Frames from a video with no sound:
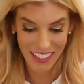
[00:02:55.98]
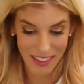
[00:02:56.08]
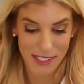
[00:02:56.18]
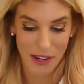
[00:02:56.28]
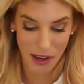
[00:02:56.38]

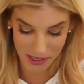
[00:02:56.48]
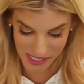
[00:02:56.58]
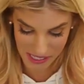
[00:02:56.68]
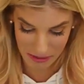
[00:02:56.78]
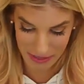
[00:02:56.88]
Let the
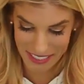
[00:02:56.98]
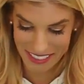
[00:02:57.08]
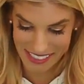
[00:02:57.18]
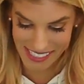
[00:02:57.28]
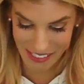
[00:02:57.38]
dogs come
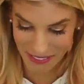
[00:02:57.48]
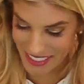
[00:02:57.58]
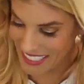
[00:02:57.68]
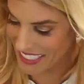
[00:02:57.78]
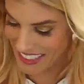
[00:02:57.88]
in and see
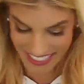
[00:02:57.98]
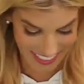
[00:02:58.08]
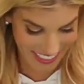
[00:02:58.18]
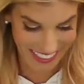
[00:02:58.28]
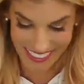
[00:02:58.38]
what they
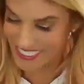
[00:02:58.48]
think.